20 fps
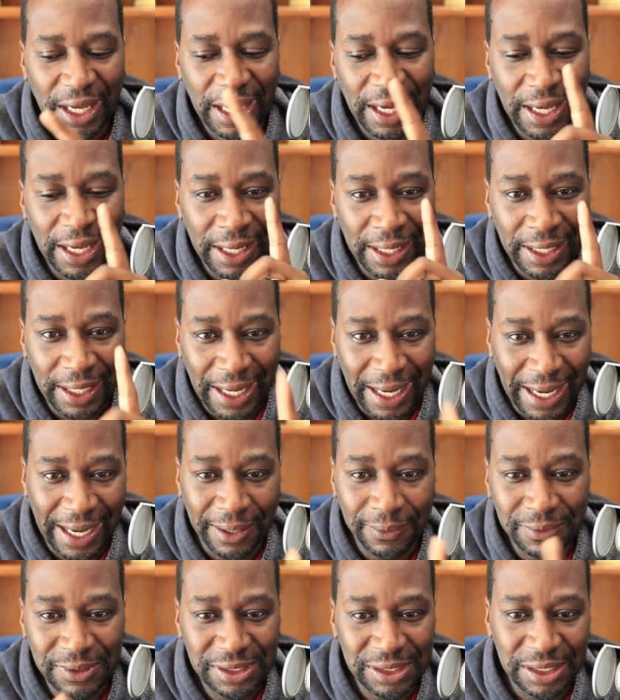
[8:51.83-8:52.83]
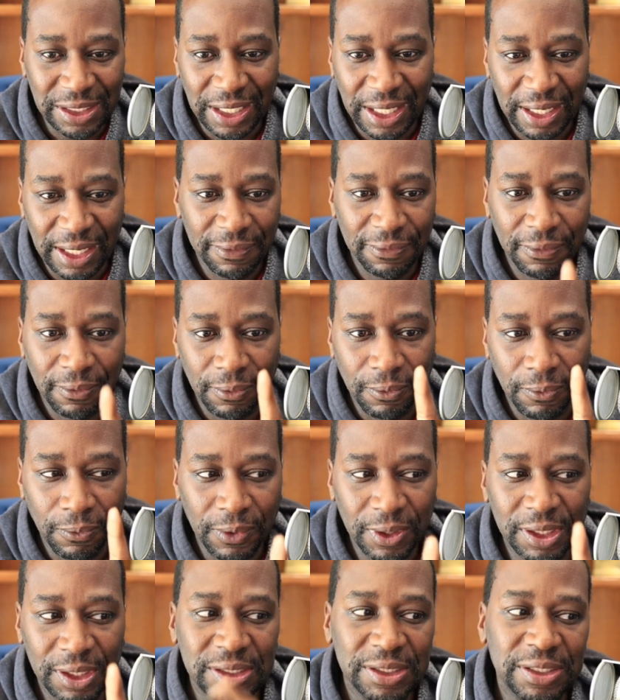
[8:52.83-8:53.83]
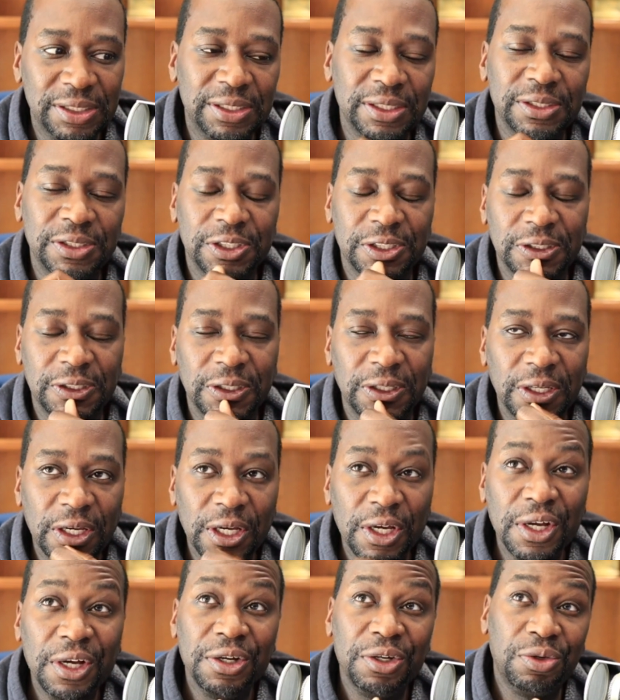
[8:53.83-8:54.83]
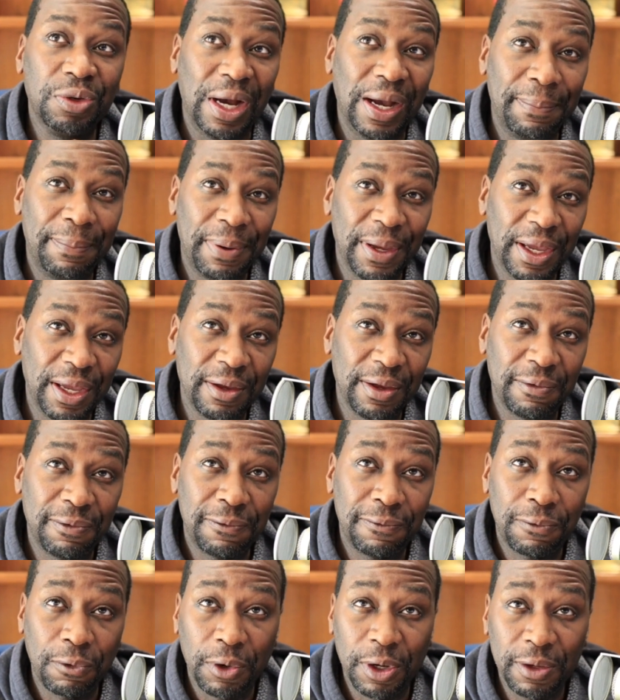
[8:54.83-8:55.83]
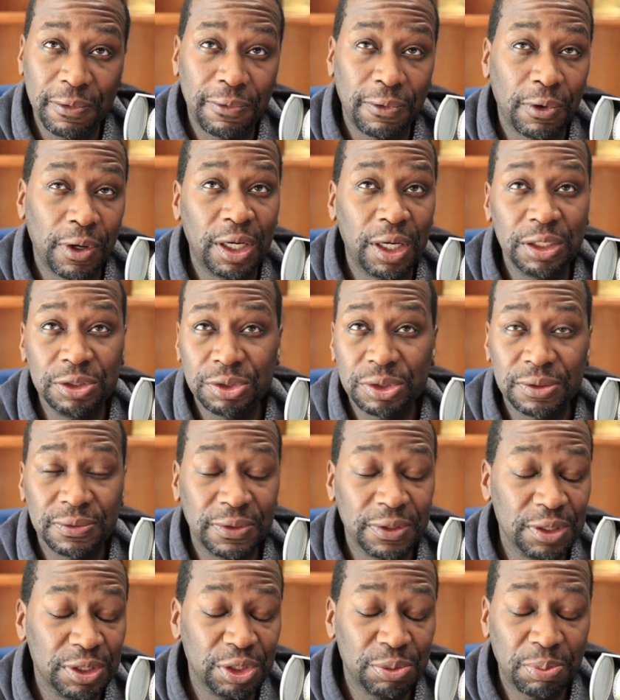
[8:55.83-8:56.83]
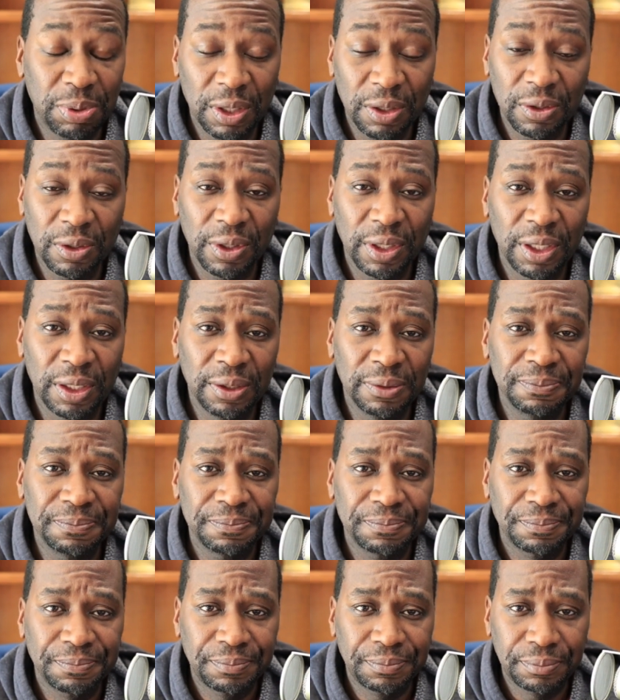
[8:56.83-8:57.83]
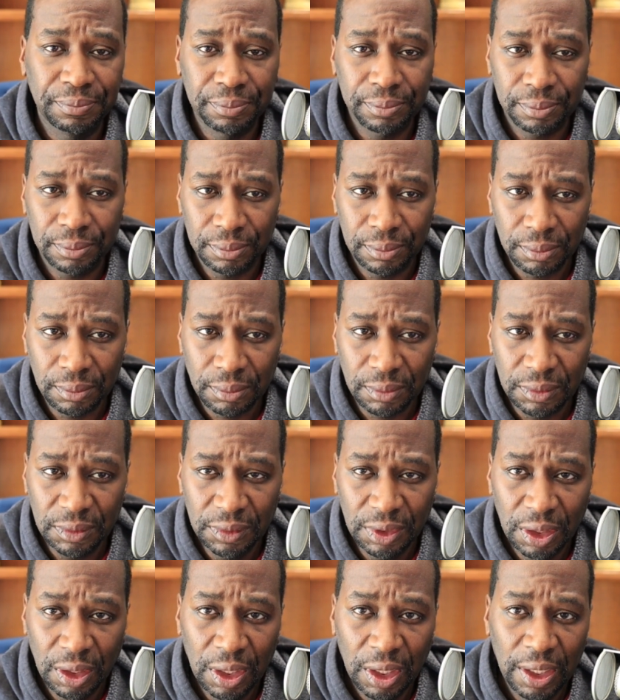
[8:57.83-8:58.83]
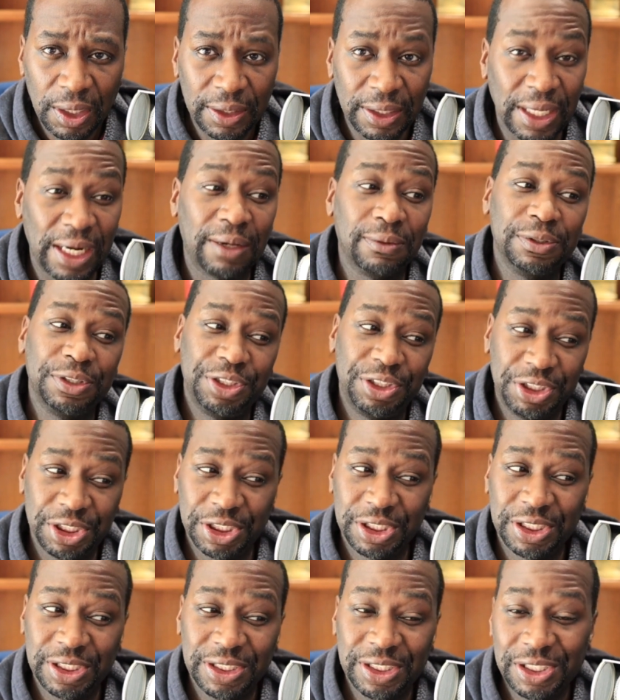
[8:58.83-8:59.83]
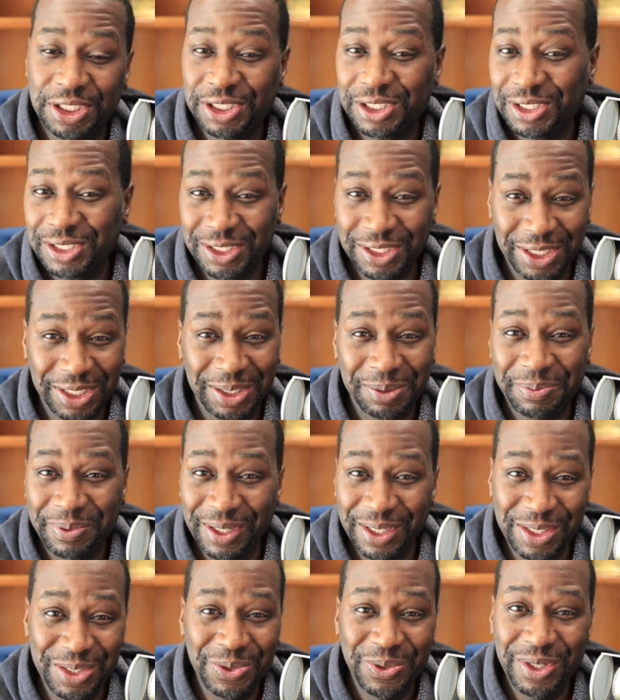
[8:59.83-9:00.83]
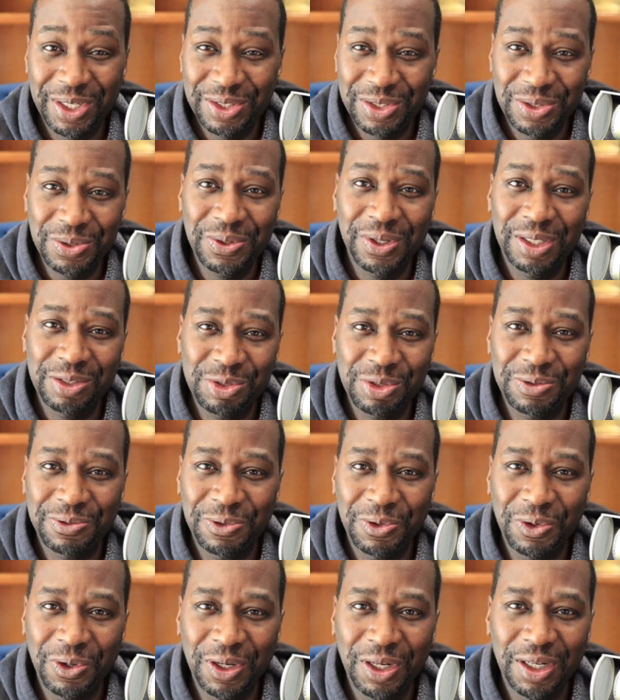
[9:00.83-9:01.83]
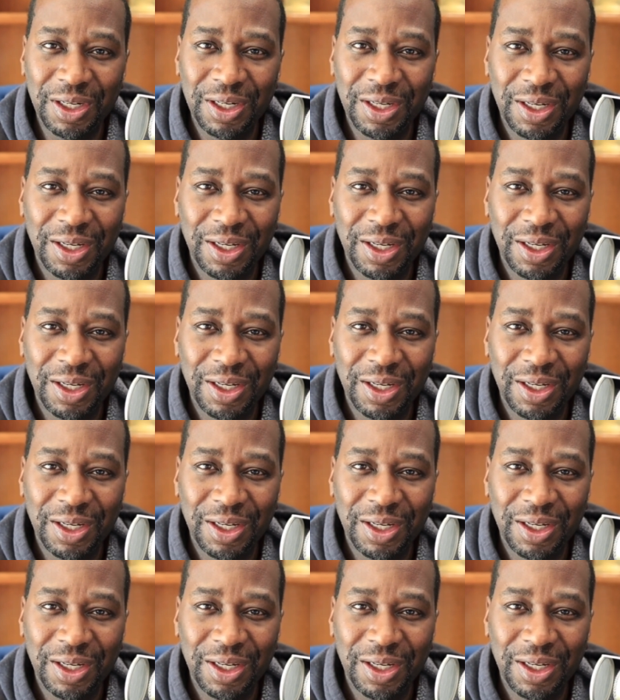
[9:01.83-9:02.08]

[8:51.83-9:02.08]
And I was left with a decision. Do I pay $4,400 for this program that I was just initially looking to pay $2,200 for?